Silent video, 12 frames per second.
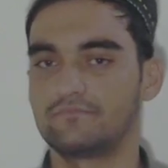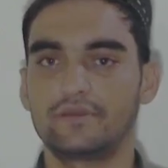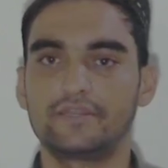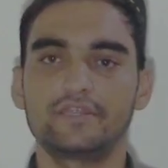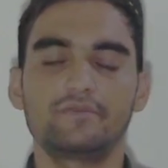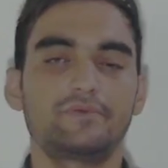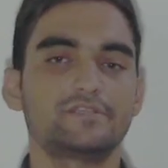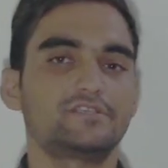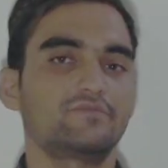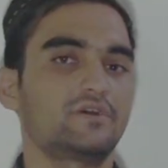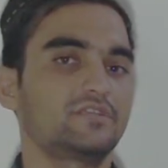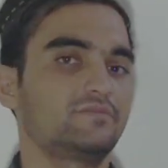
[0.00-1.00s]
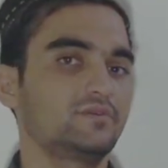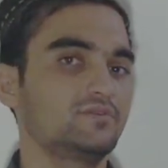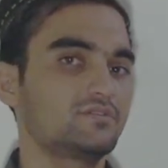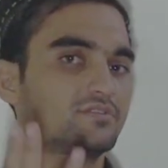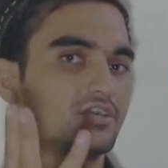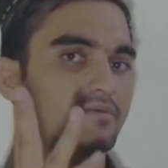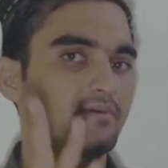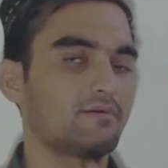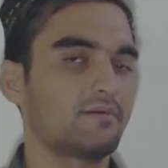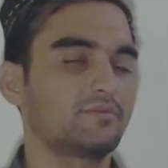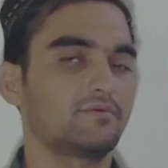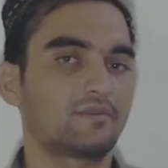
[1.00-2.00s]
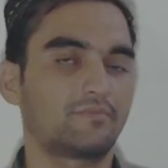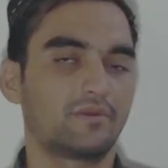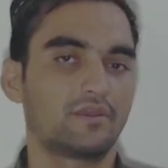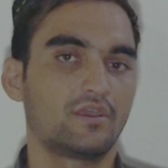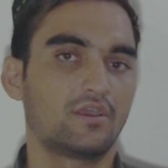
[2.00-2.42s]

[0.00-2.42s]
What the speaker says: but in passive voice we use third form of the verb